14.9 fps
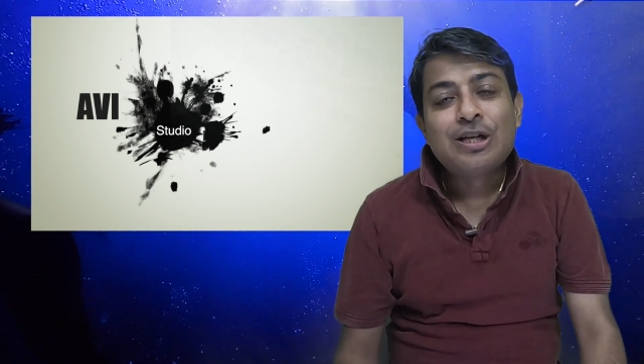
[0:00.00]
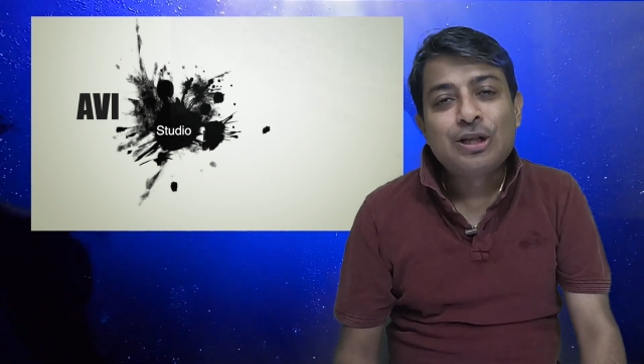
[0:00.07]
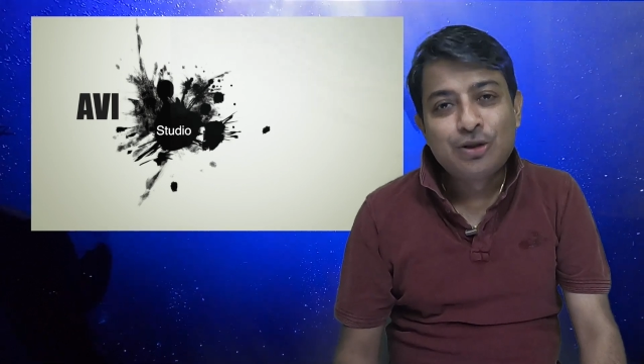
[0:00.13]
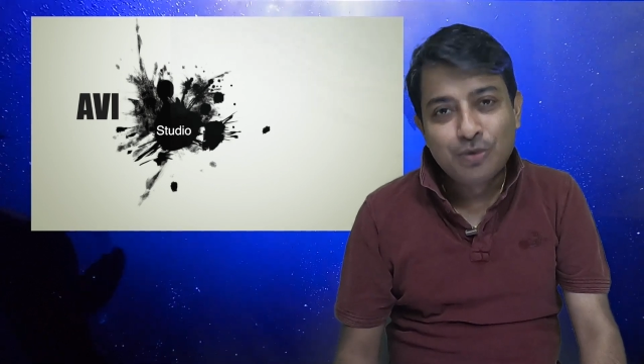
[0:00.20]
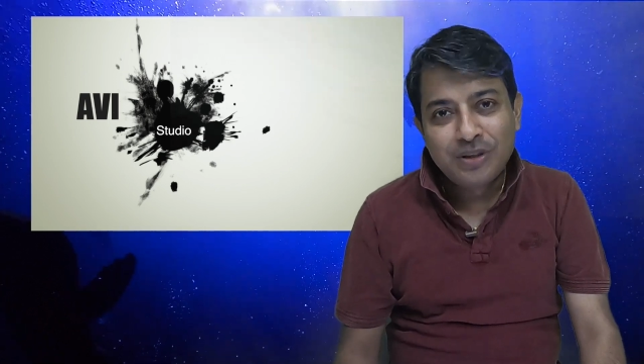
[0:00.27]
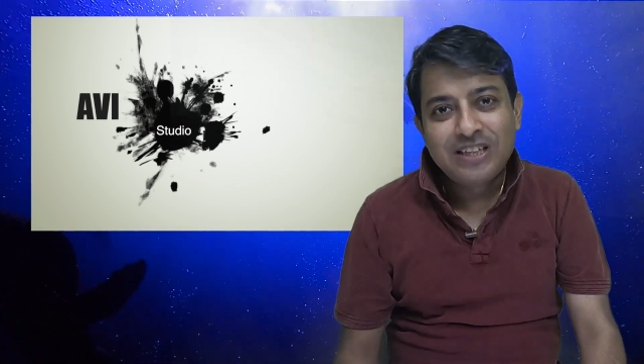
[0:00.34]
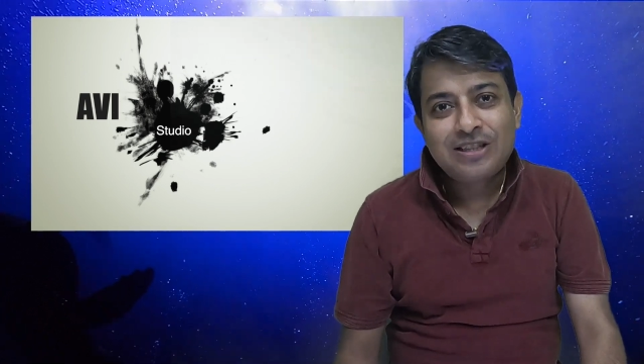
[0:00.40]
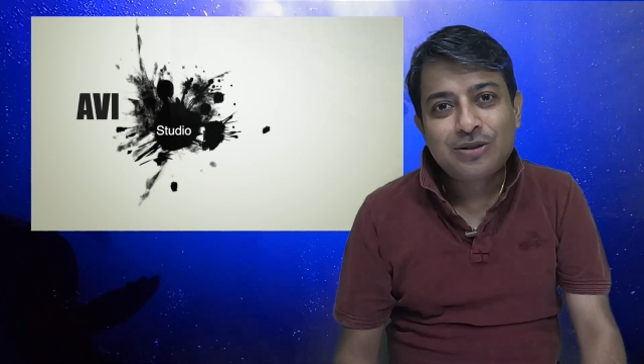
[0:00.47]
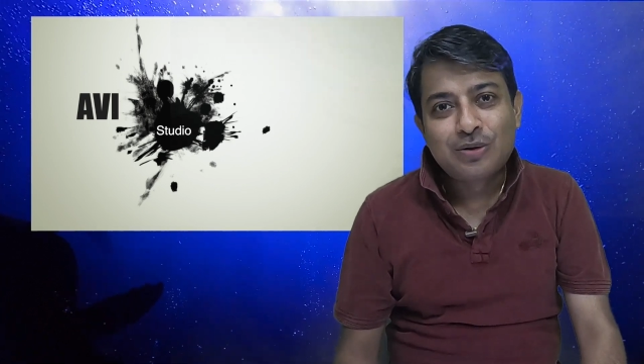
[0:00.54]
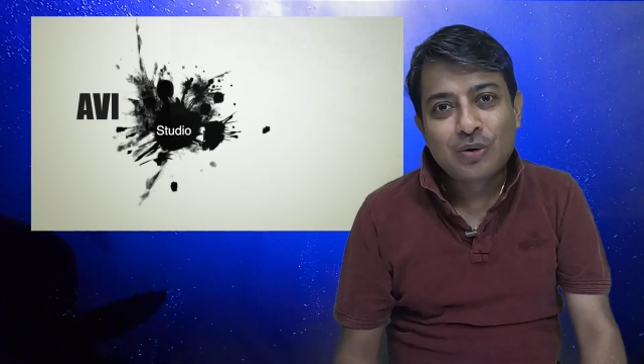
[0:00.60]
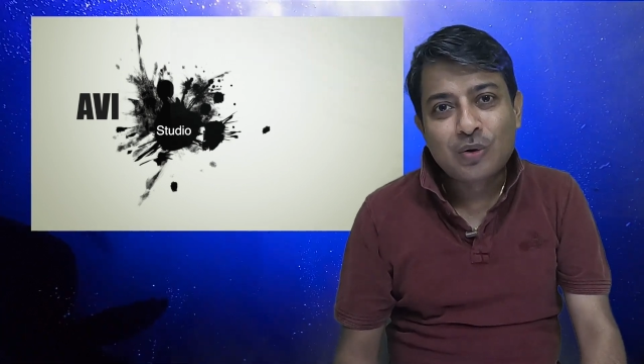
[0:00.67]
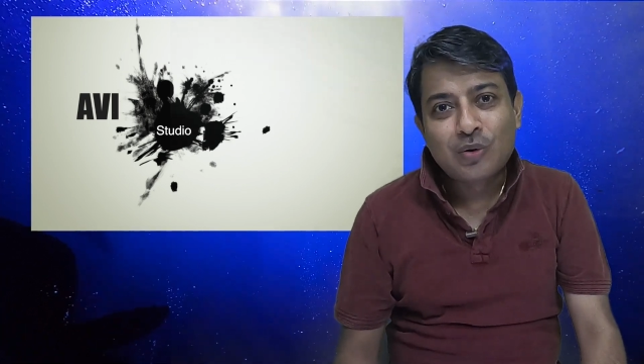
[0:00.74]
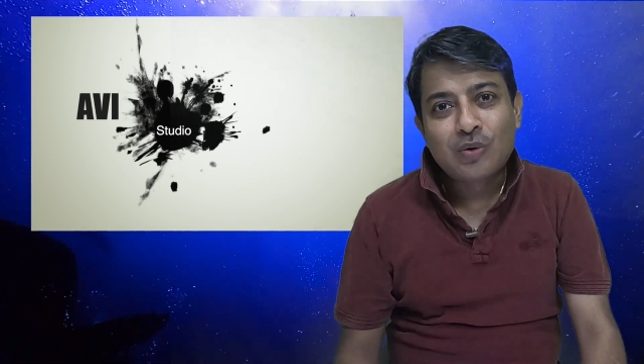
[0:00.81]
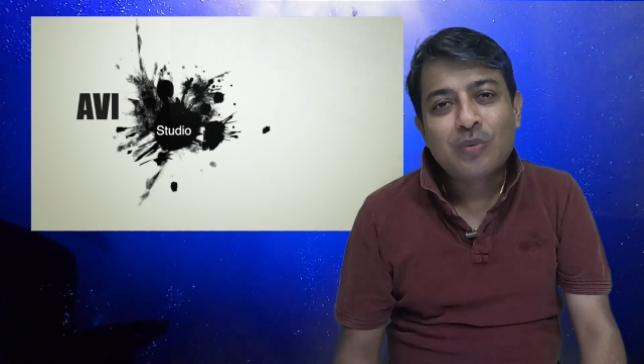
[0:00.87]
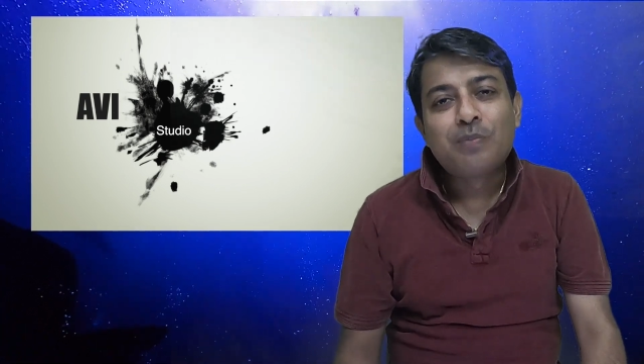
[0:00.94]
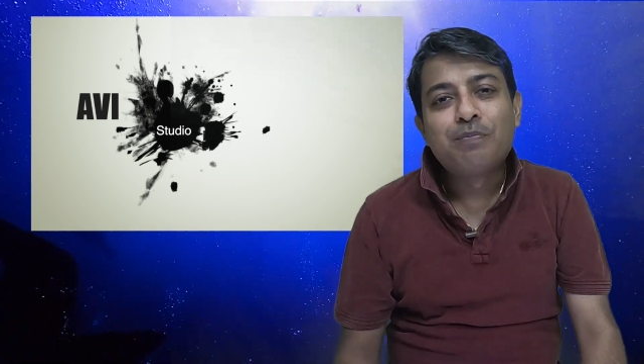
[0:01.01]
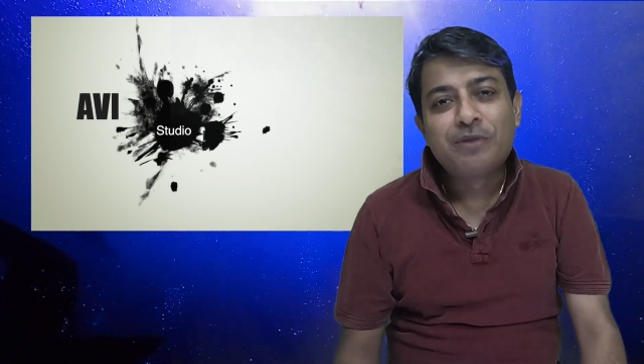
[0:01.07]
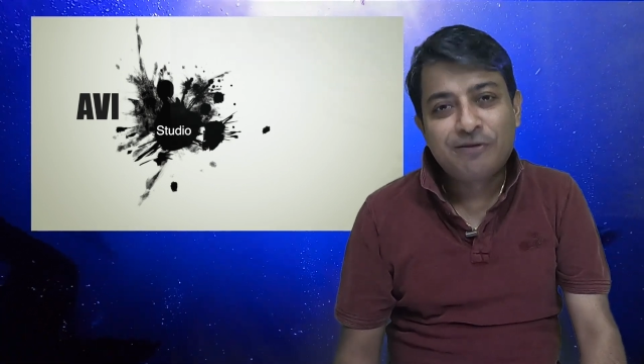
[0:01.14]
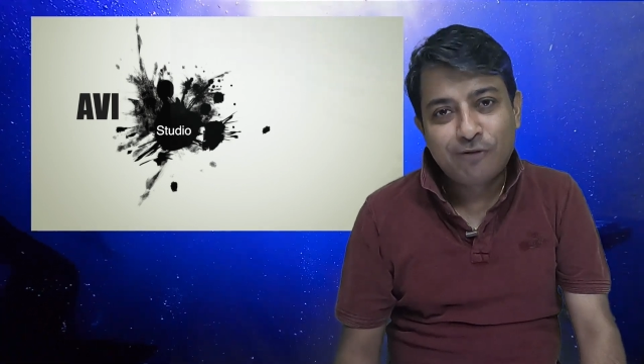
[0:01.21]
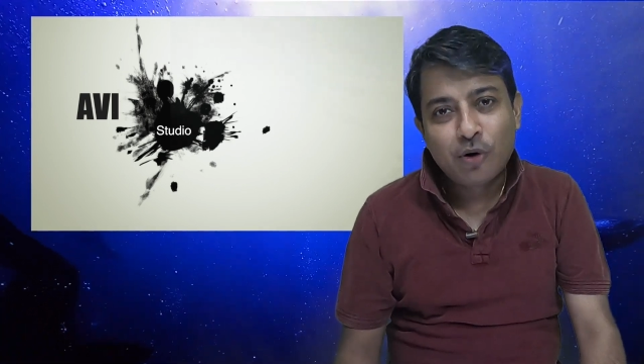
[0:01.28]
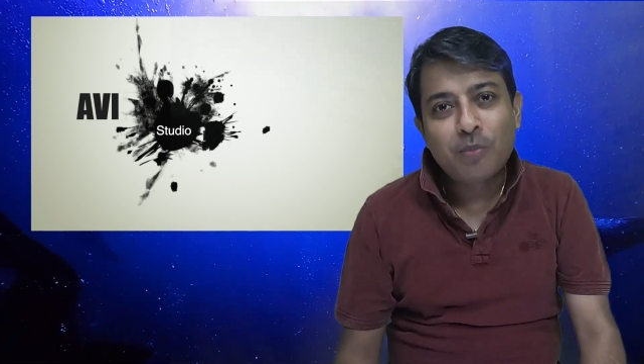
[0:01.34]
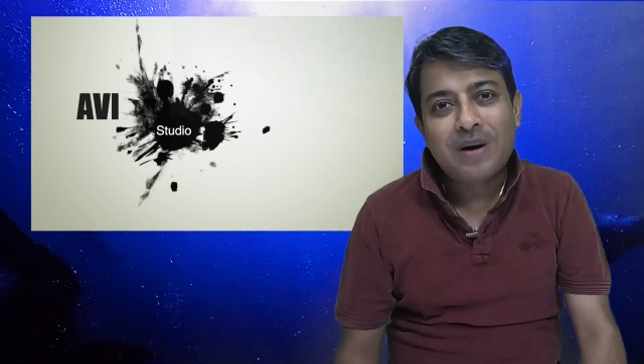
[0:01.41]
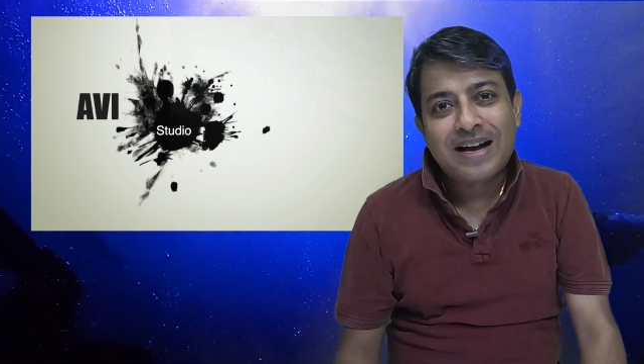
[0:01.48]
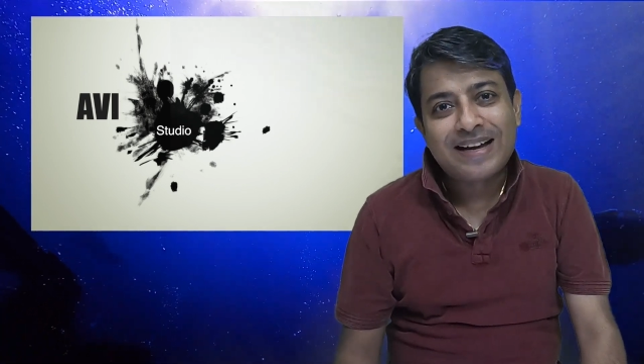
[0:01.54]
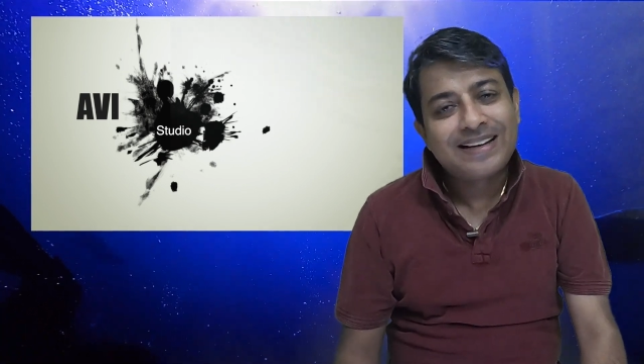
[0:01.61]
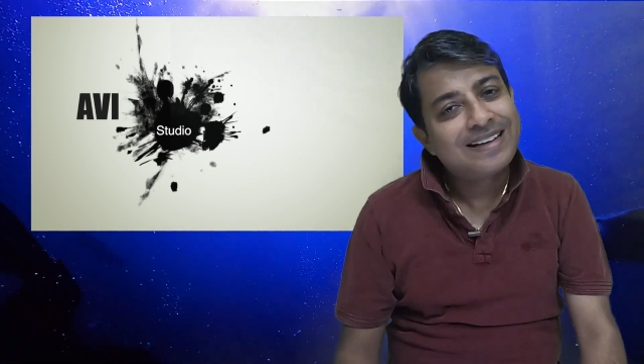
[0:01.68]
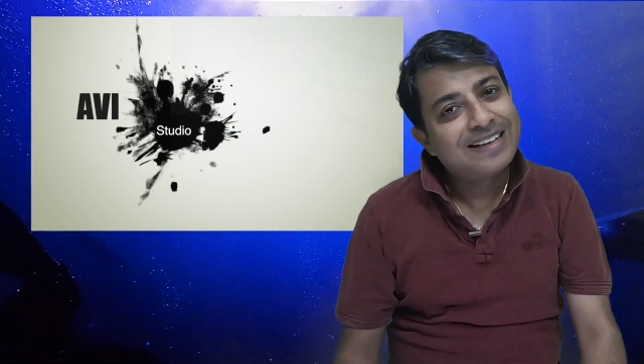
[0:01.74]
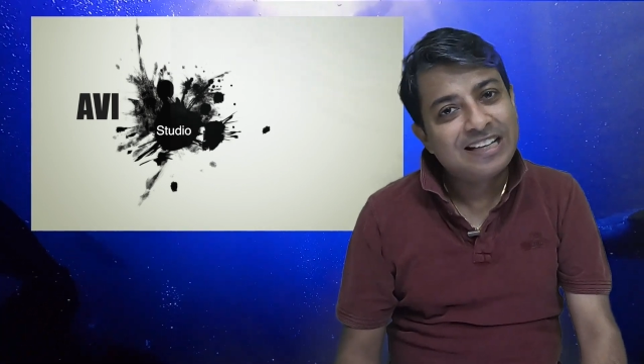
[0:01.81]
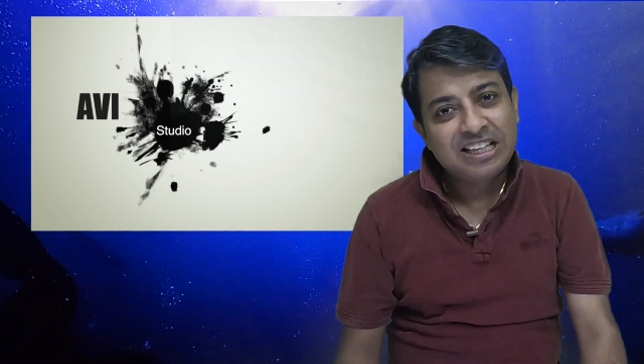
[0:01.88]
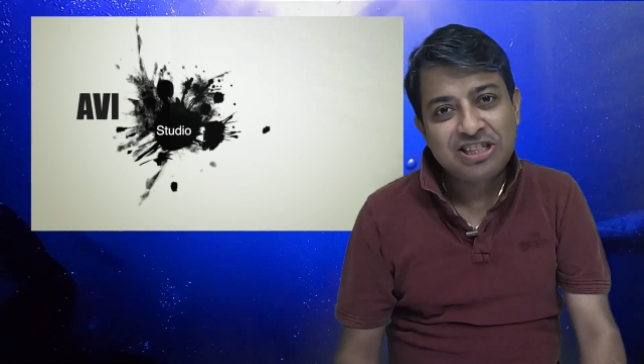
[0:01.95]
you need to know before buying
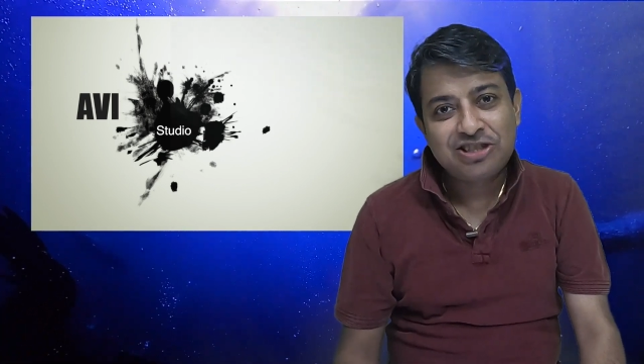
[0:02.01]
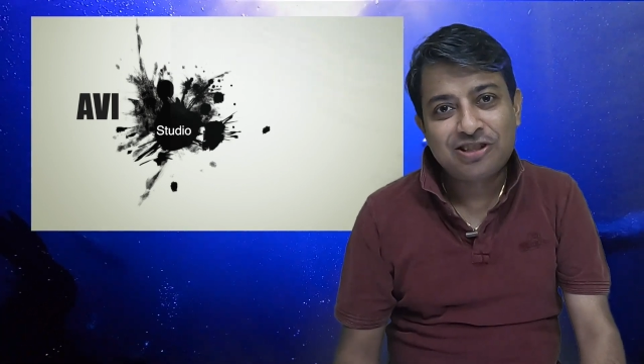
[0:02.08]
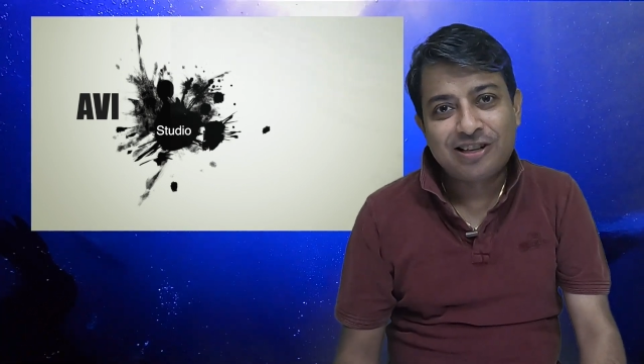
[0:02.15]
an Asian